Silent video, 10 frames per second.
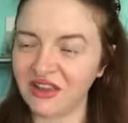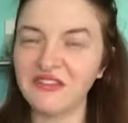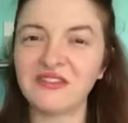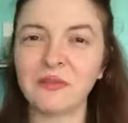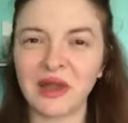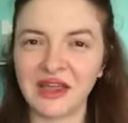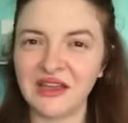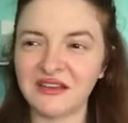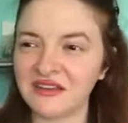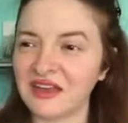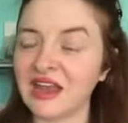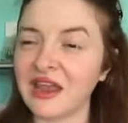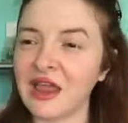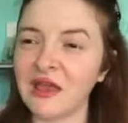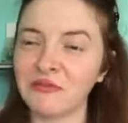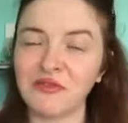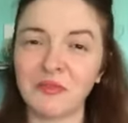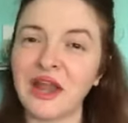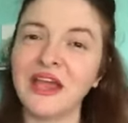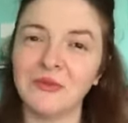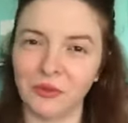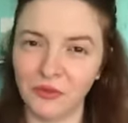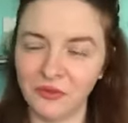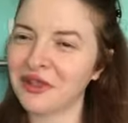I used to play it and it was playable,